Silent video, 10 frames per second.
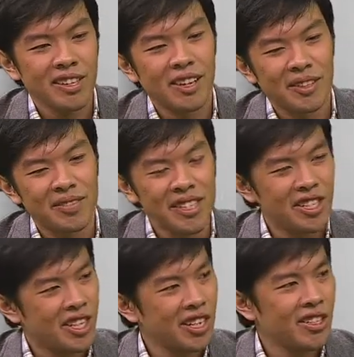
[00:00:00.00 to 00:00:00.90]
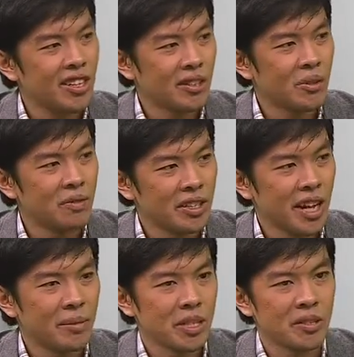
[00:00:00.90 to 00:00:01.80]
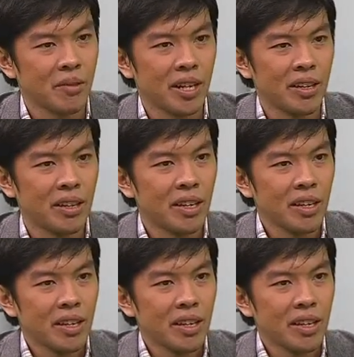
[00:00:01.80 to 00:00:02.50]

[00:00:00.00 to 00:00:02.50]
a lot of these change a lot over time as well,